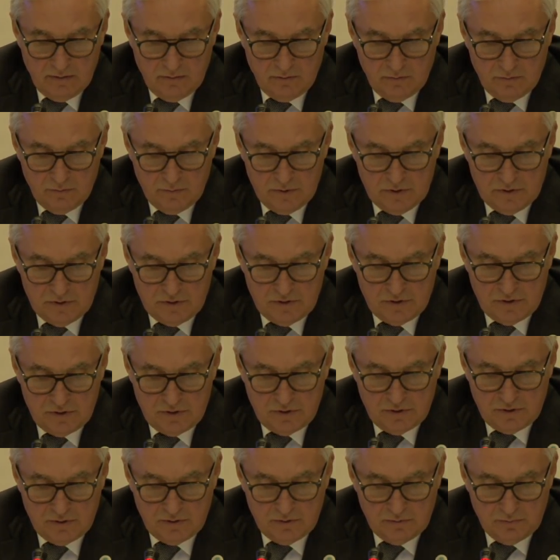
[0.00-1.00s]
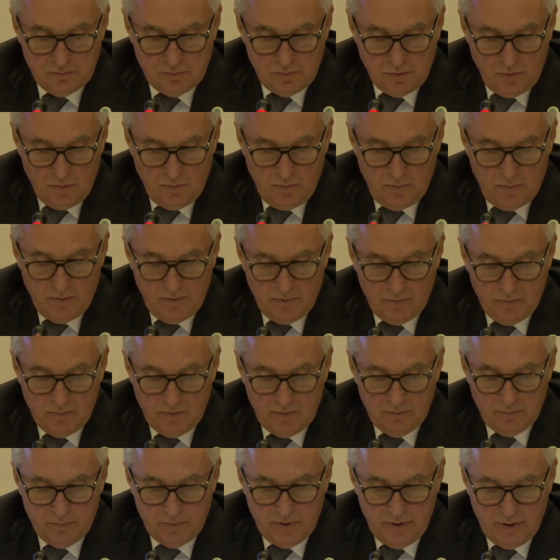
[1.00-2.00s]
which probably will
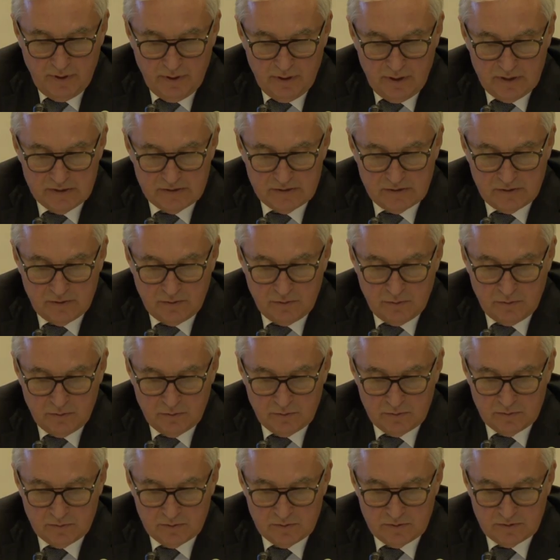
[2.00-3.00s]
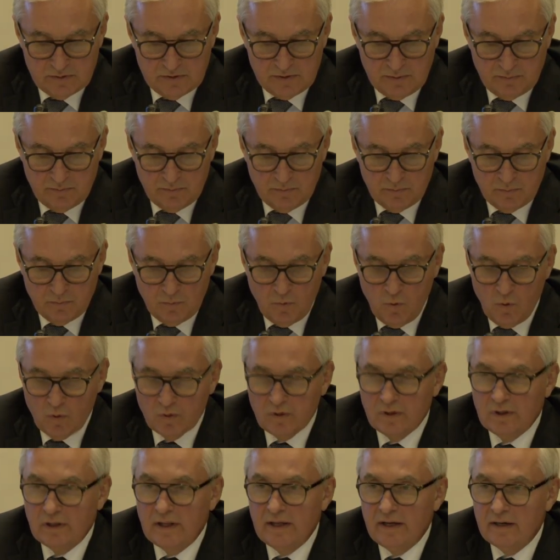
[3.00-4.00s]
bring us to some more
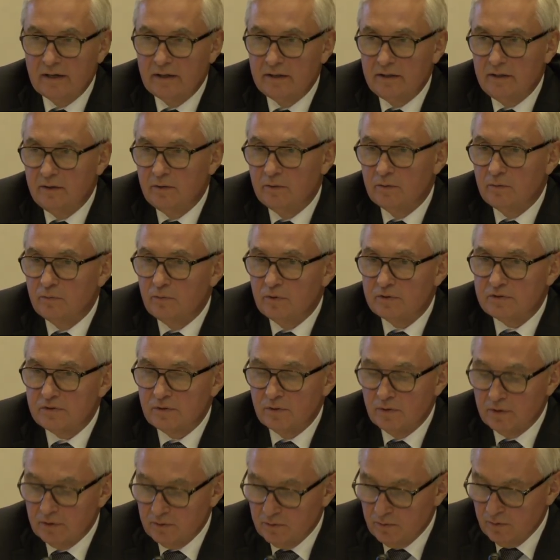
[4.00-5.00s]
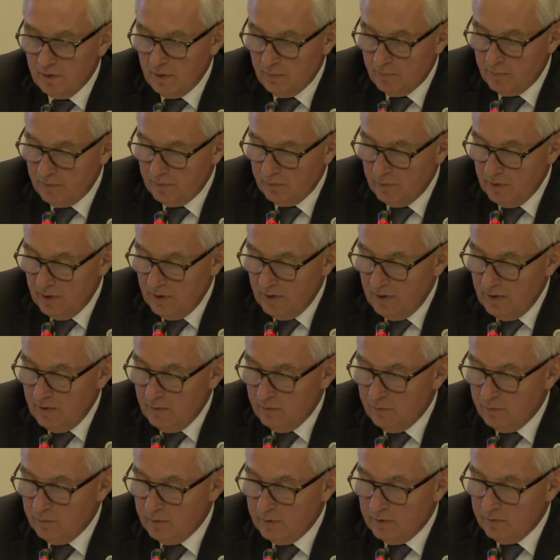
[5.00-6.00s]
clarity on what's going to happen
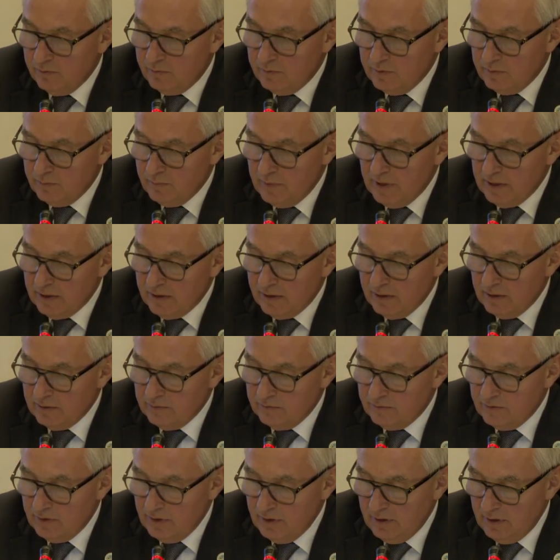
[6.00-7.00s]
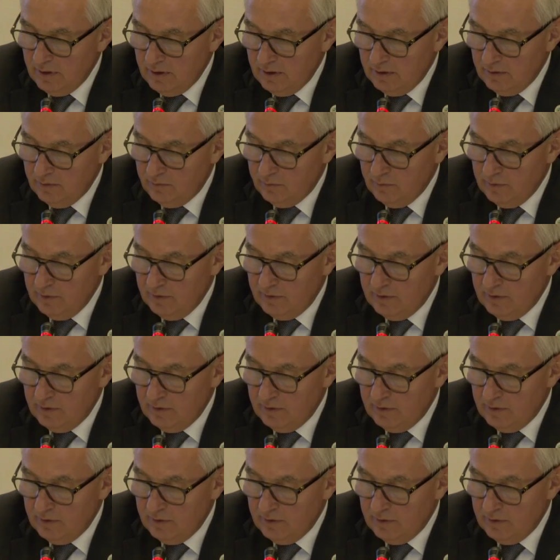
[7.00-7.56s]
with my country in 20